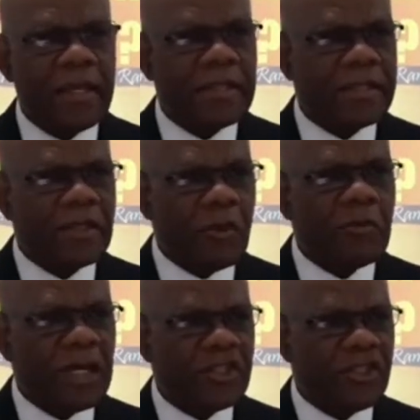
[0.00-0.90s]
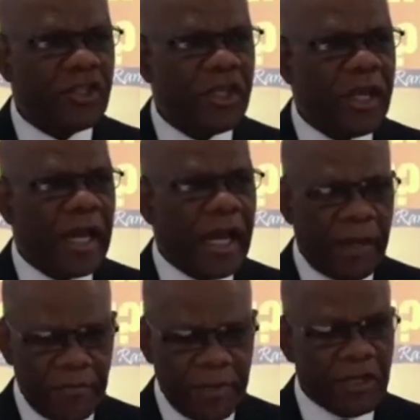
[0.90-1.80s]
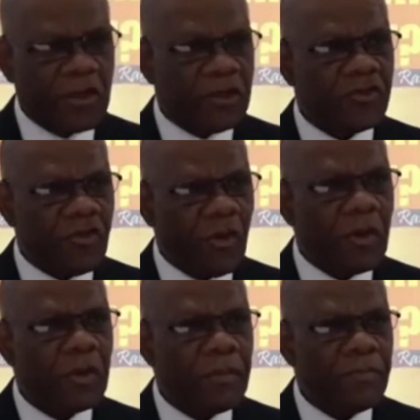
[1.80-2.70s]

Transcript: so much in control.